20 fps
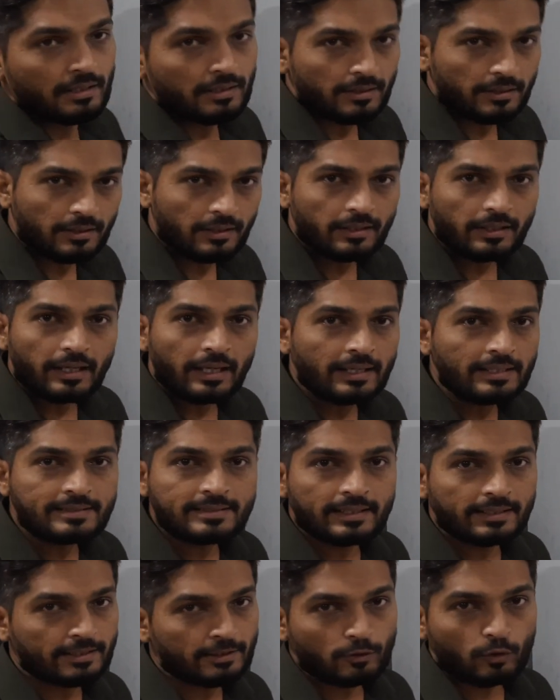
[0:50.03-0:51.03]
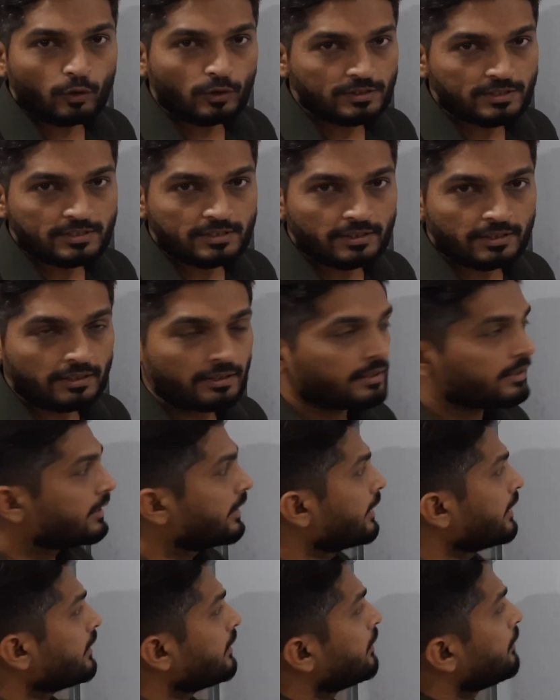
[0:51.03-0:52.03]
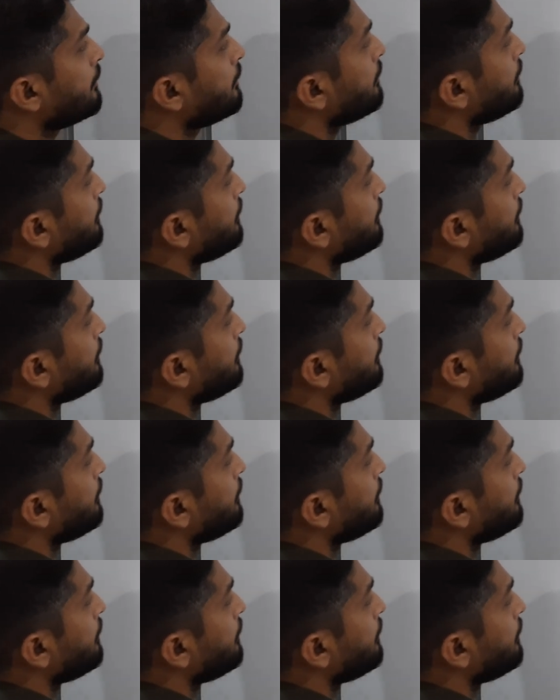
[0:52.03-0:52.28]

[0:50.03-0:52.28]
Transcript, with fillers: Here a is any constant, getting,